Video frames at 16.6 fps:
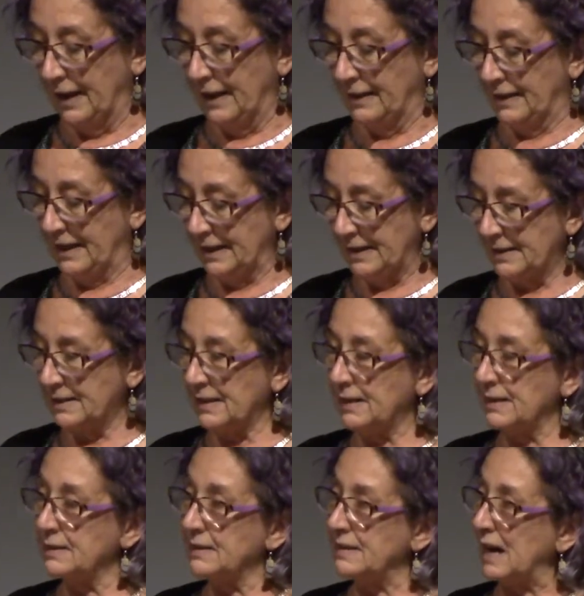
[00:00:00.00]
This
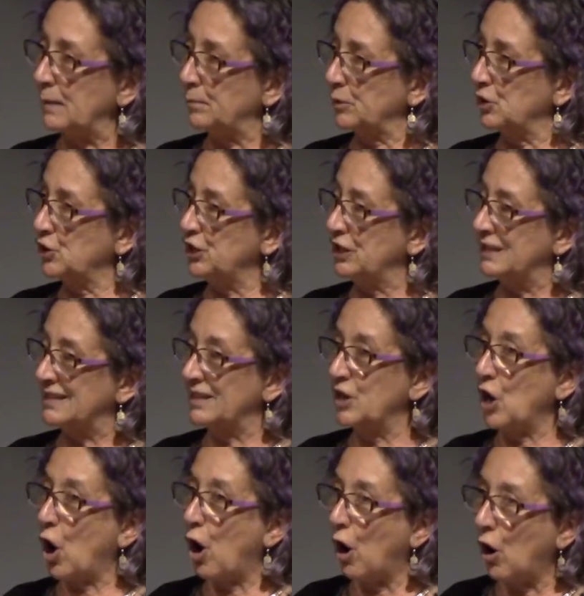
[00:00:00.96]
establishes
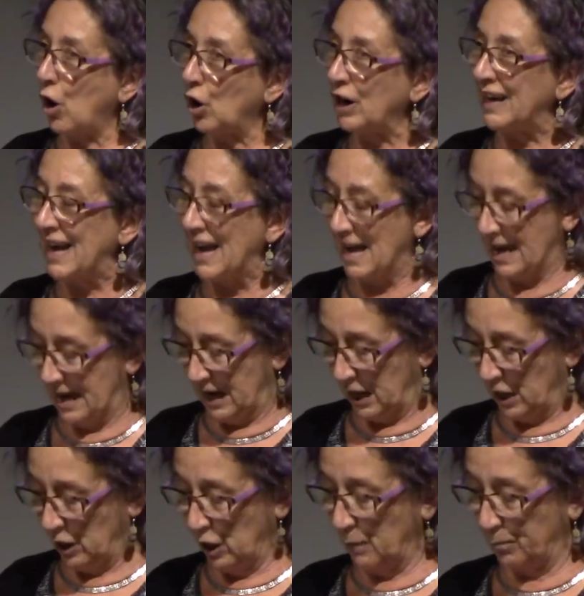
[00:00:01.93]
an arche,
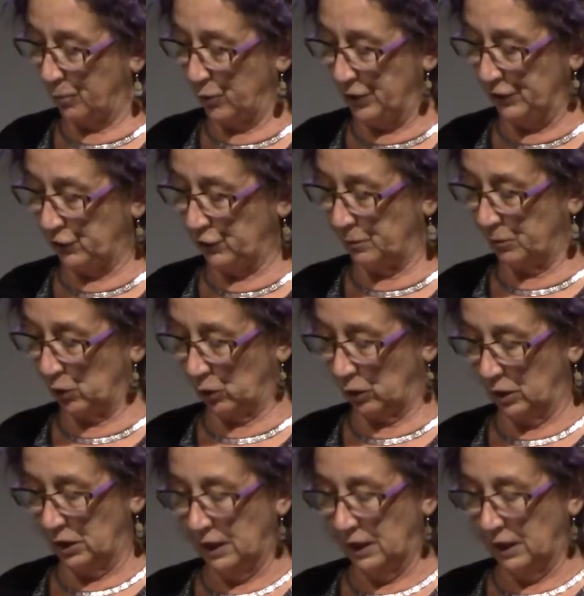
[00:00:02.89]
a principle,